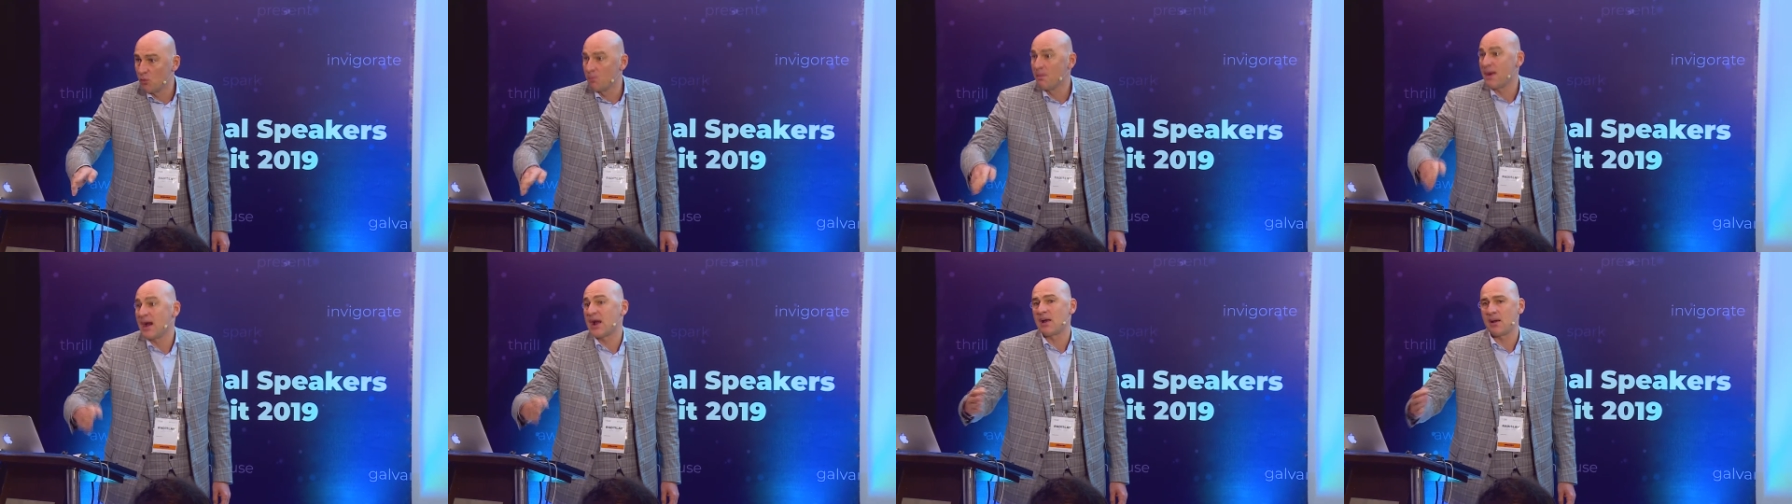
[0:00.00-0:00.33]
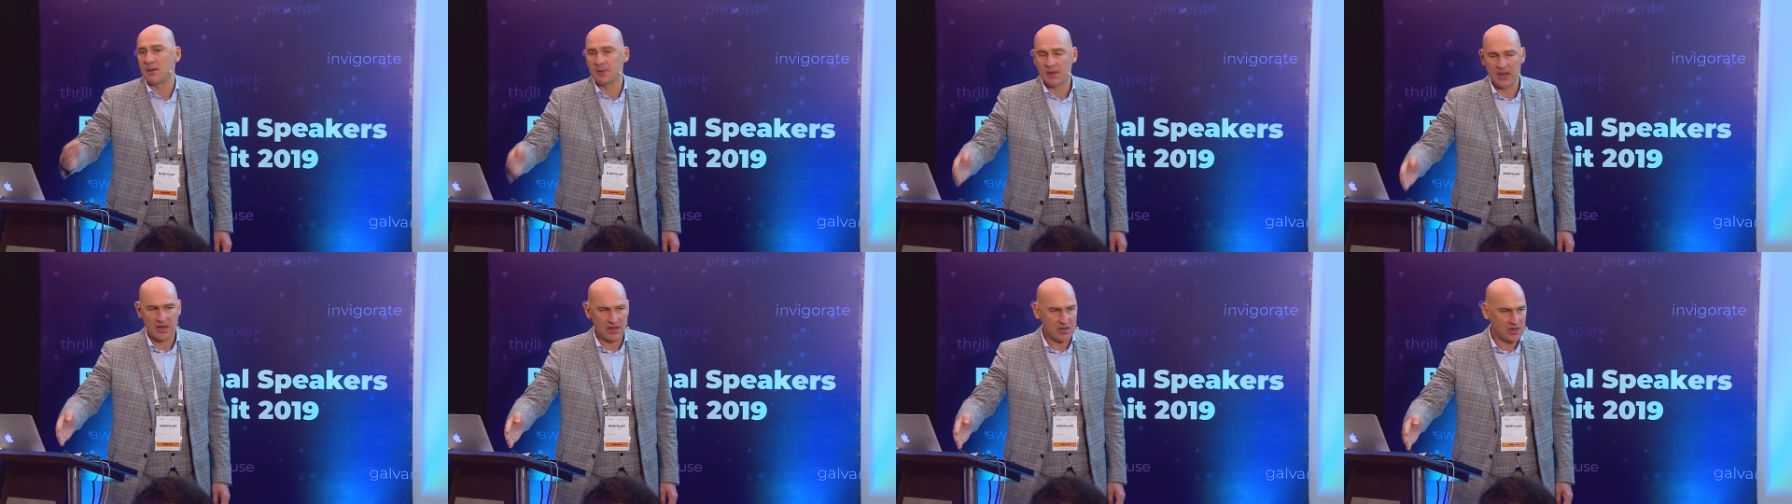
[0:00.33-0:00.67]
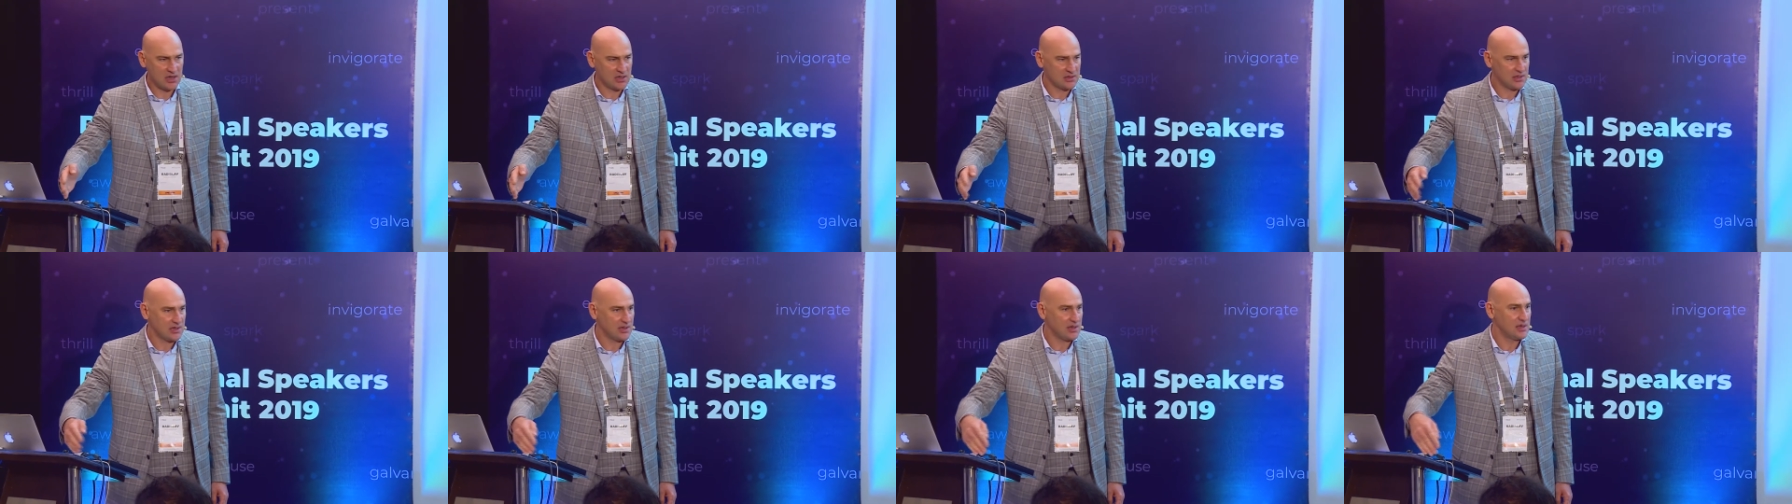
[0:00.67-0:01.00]

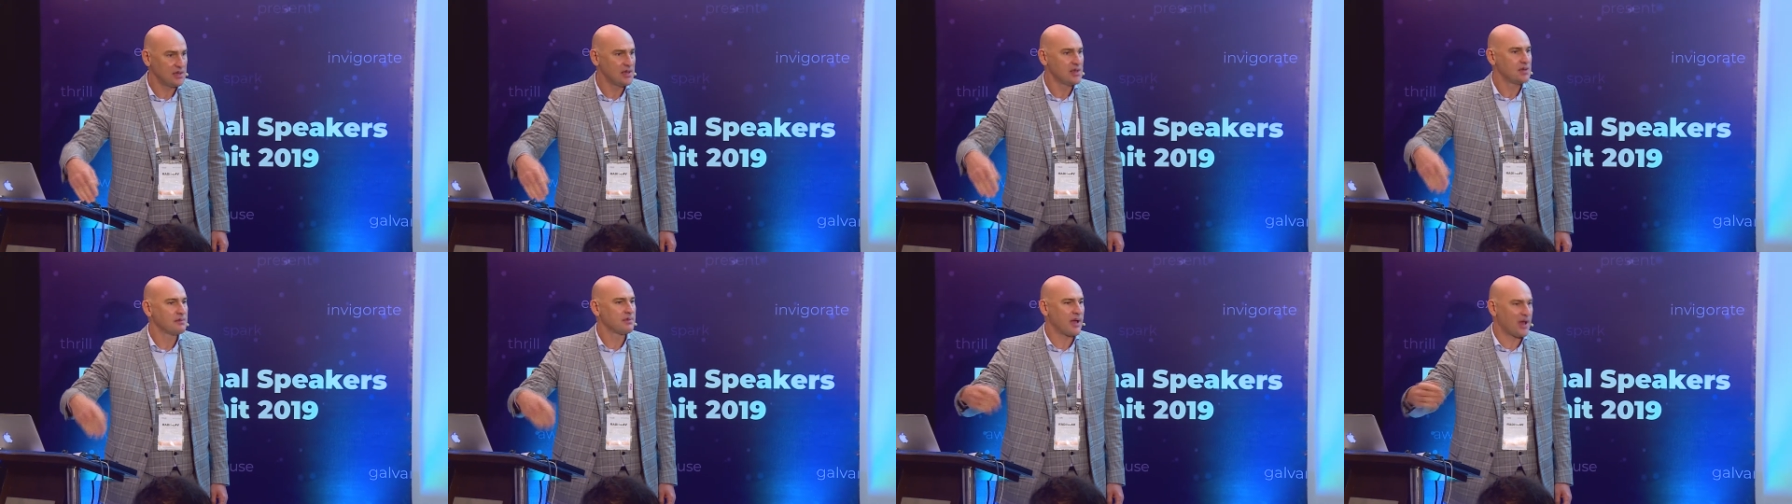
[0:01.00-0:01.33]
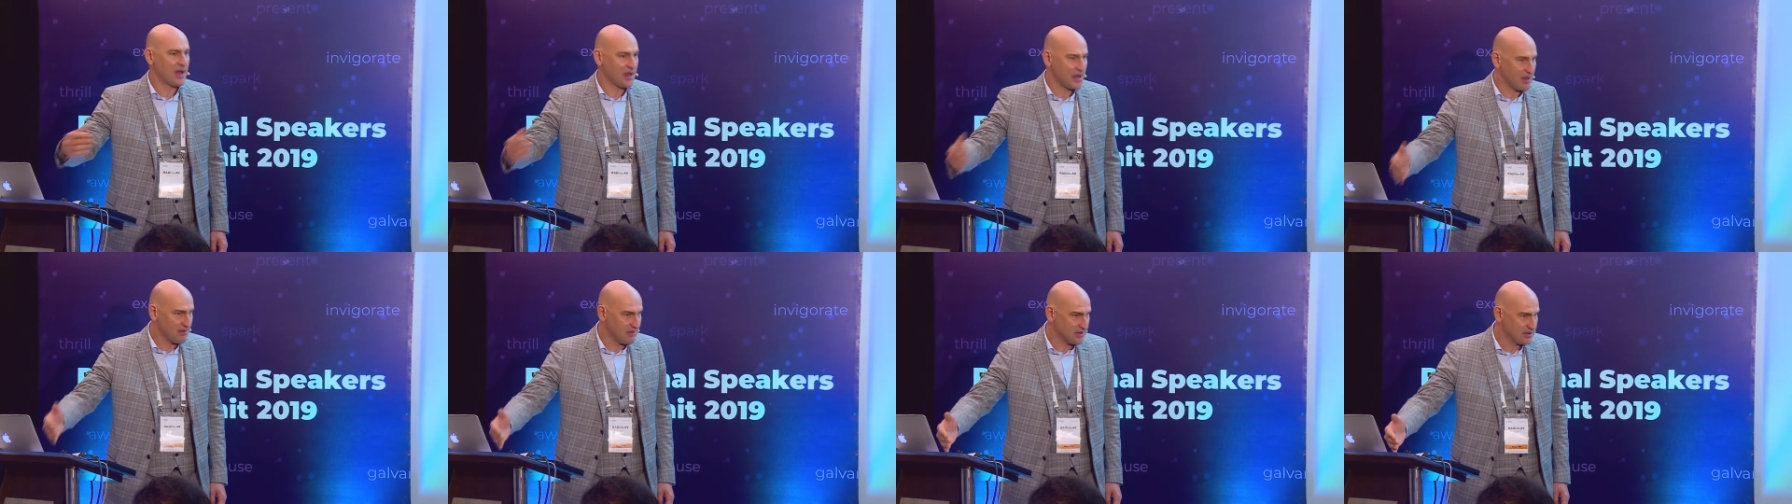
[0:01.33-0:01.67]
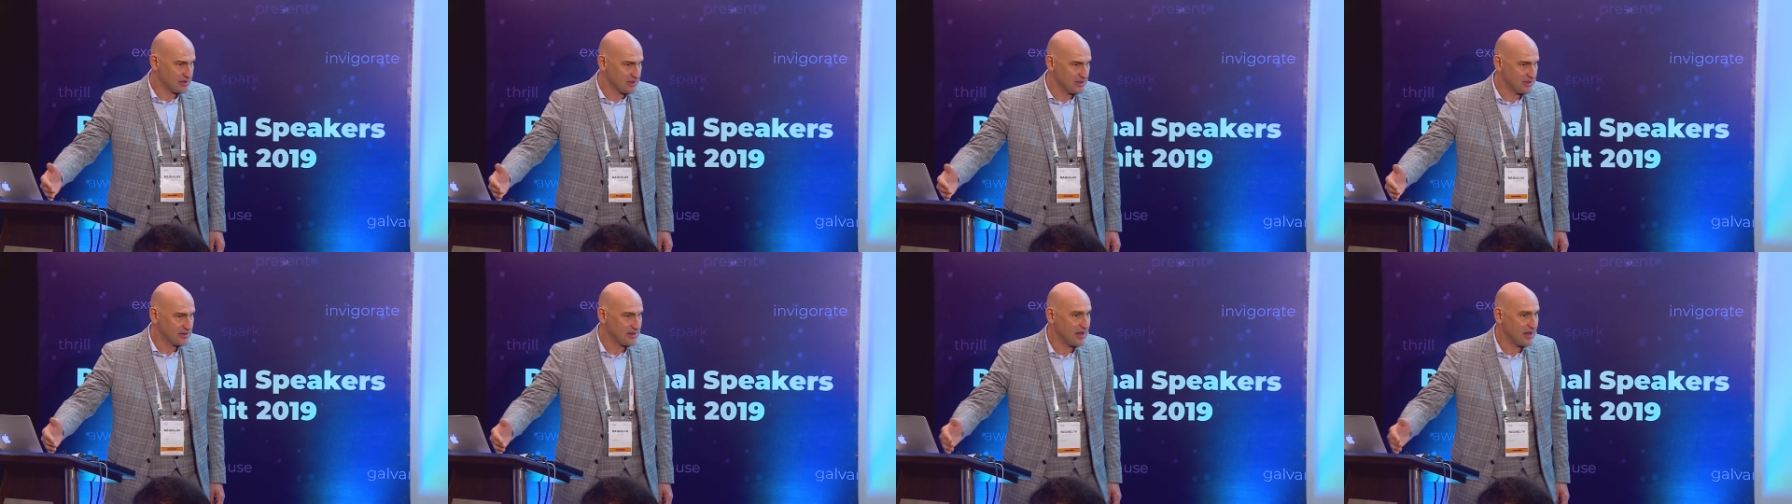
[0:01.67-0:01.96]
Mahabharata, Bhagavad